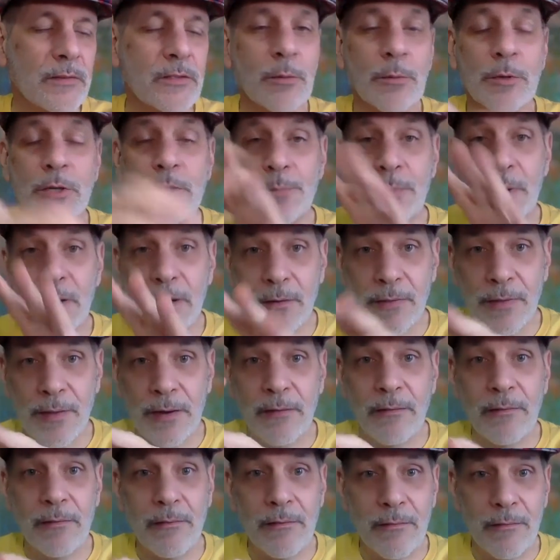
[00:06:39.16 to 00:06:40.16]
much bigger than
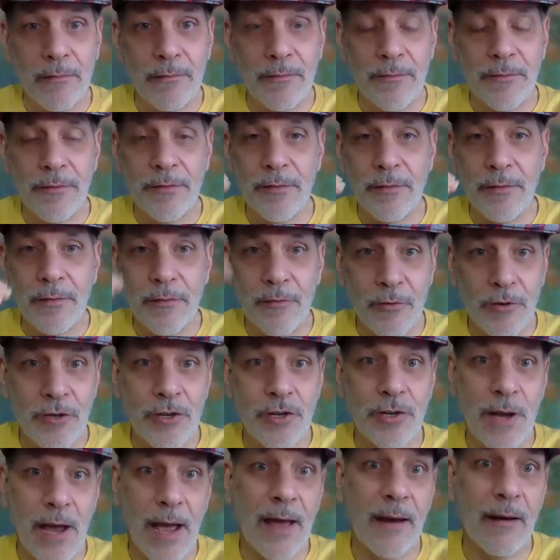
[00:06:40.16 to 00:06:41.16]

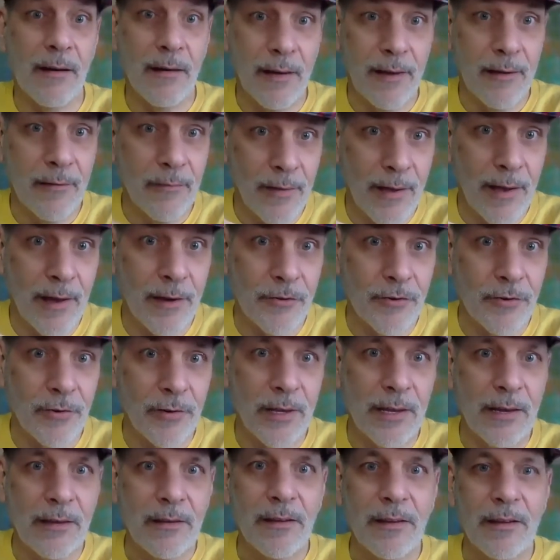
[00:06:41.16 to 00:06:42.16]
Christianity,
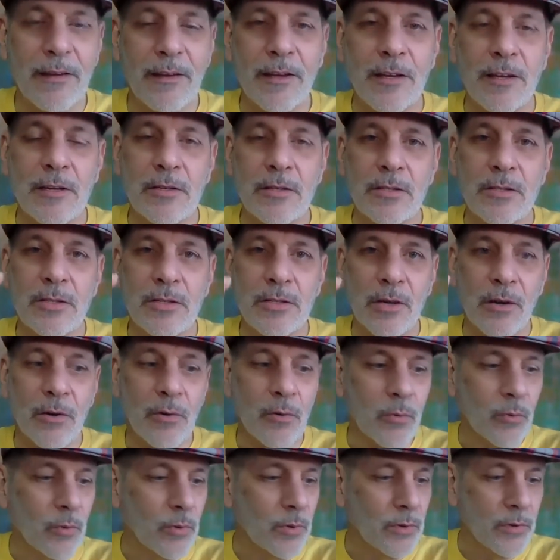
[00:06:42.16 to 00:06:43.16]
actually.
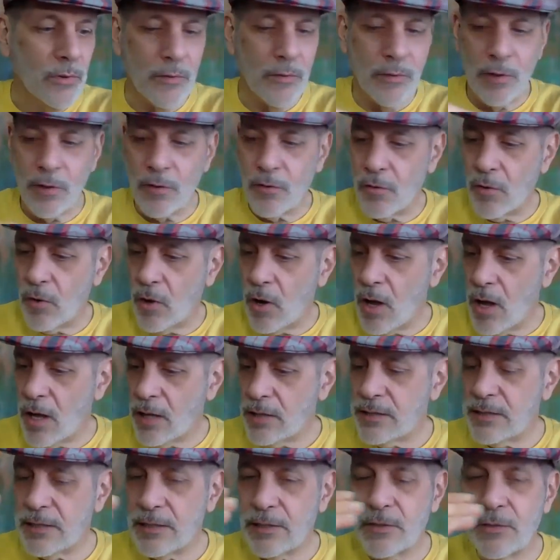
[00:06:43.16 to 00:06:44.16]
So the
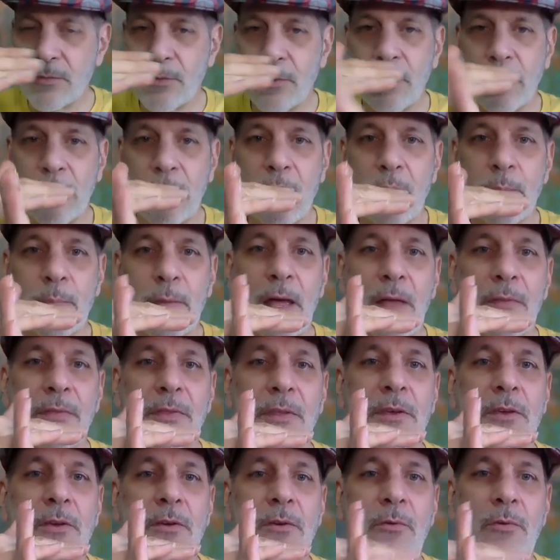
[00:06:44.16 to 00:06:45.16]
cross is really about
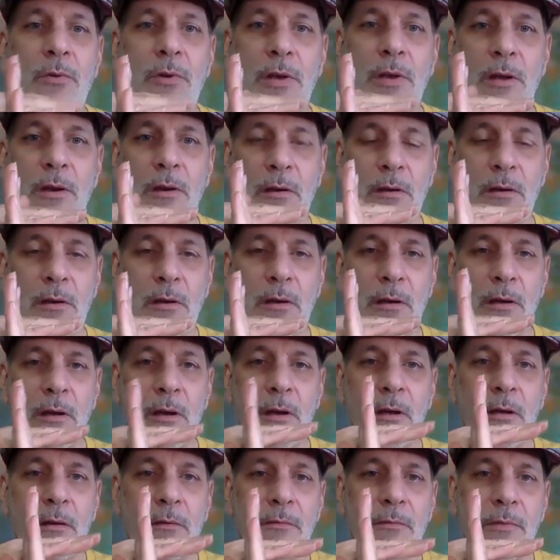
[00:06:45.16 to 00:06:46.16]
the union
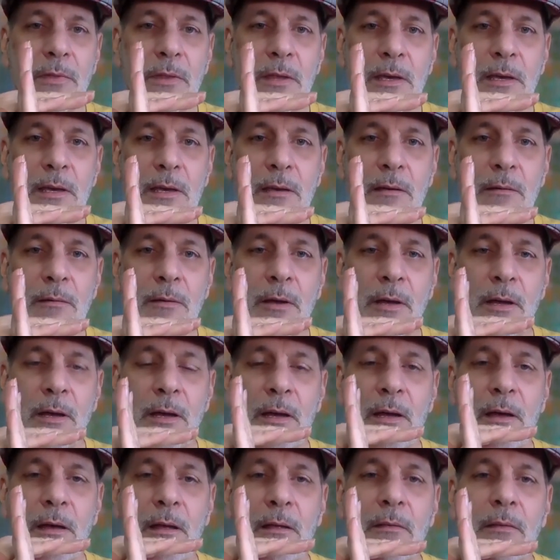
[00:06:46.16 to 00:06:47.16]
of the
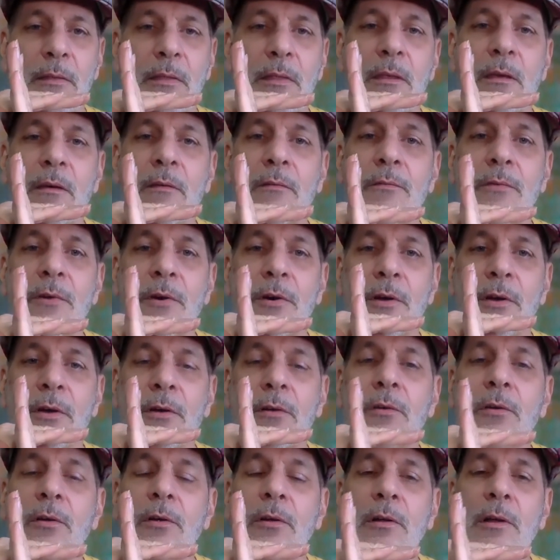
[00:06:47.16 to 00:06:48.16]

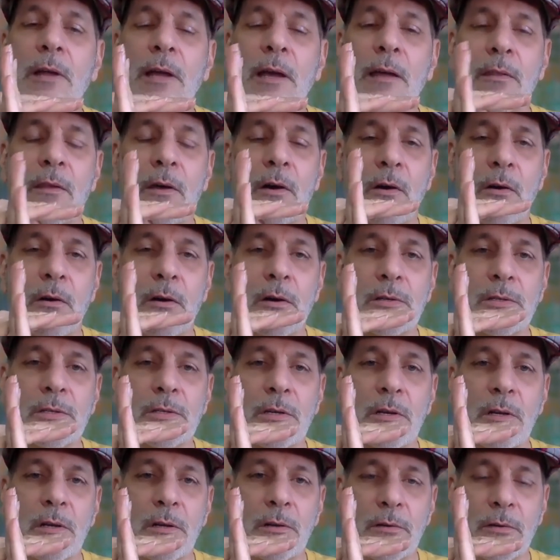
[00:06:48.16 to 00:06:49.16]
vertical and the
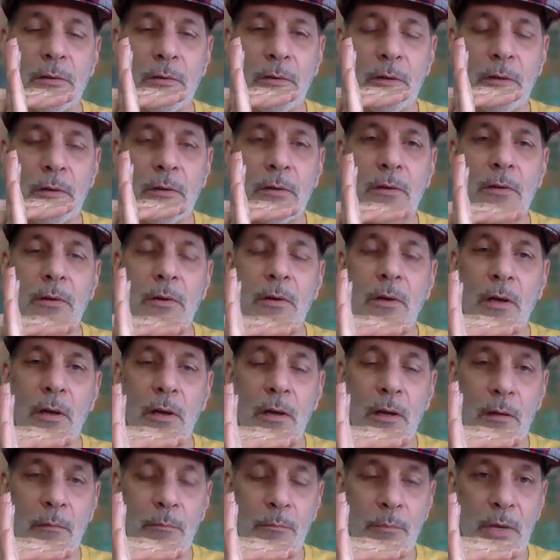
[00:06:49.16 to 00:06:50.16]
horizontal,
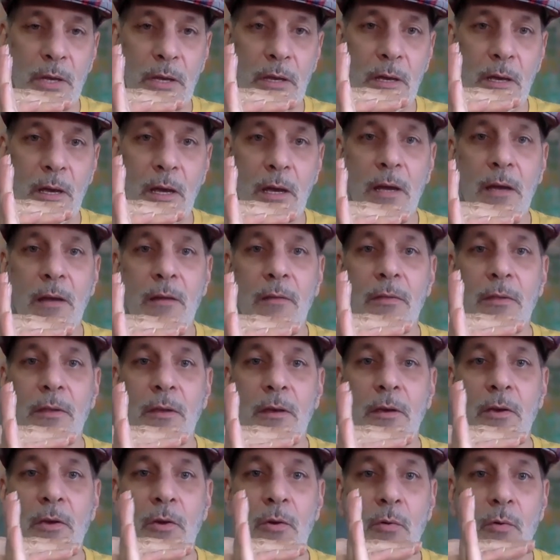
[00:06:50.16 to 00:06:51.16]
being
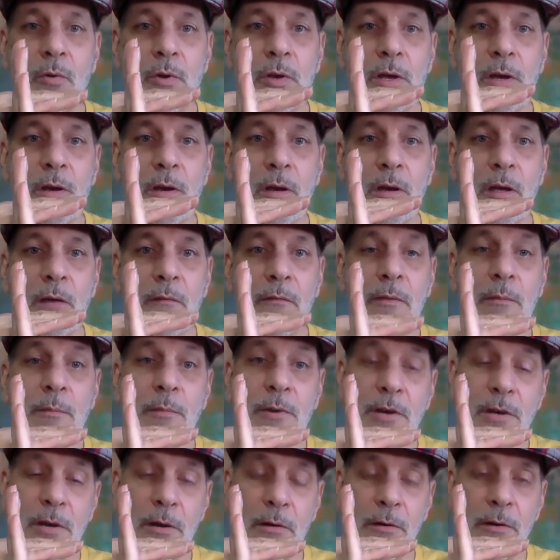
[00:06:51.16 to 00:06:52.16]
the union of the
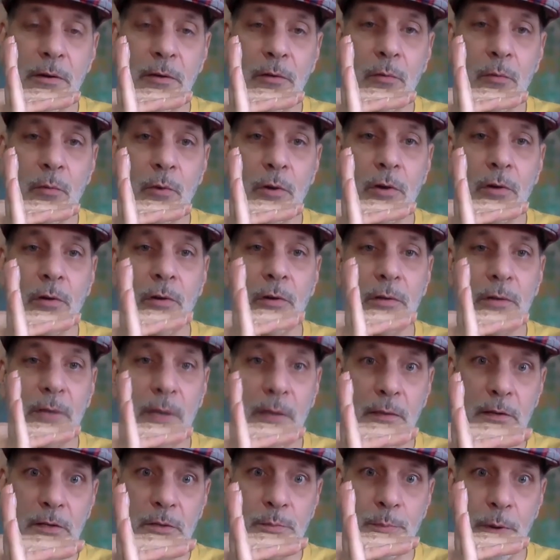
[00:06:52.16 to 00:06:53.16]
material world
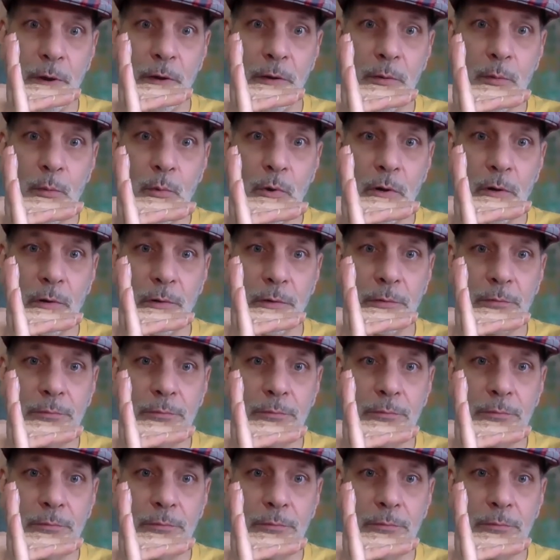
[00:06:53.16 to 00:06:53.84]
and the spirit world.